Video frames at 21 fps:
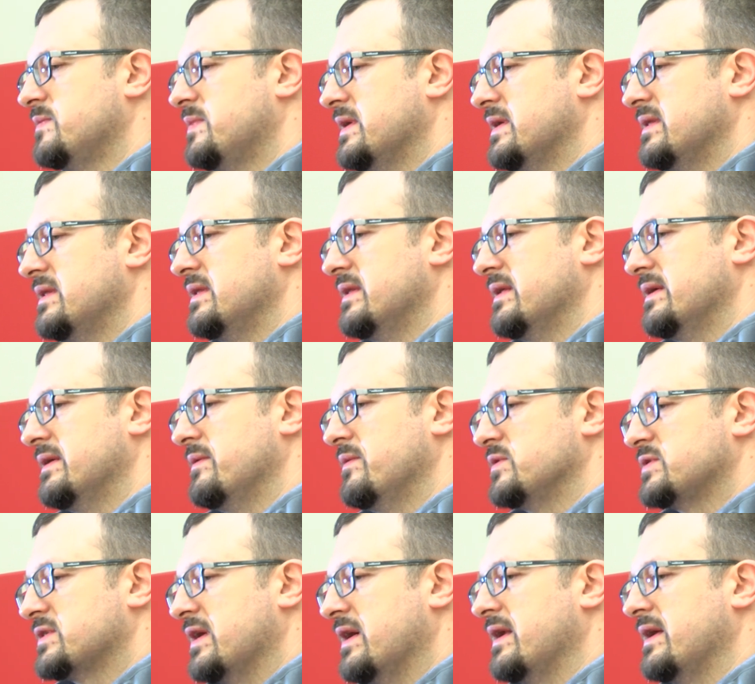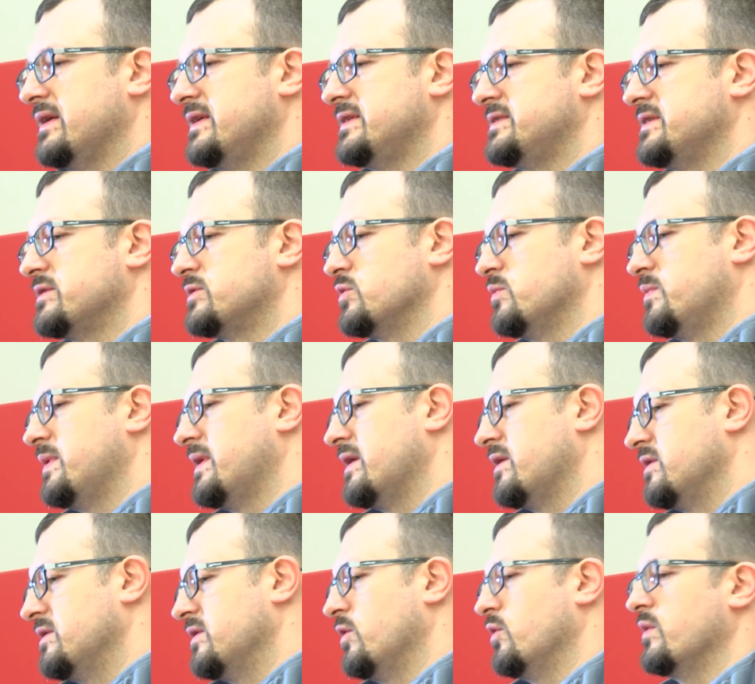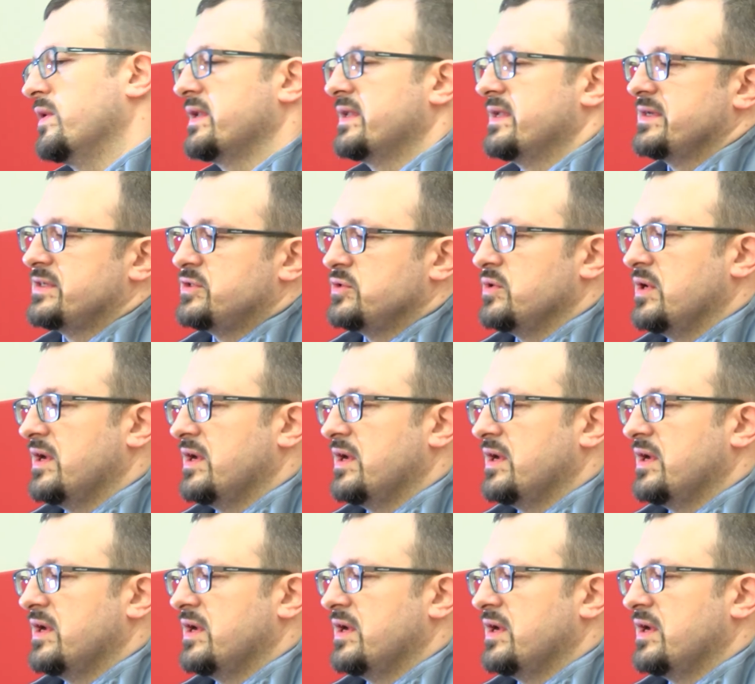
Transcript: but it was kind of easier to bear knowing that you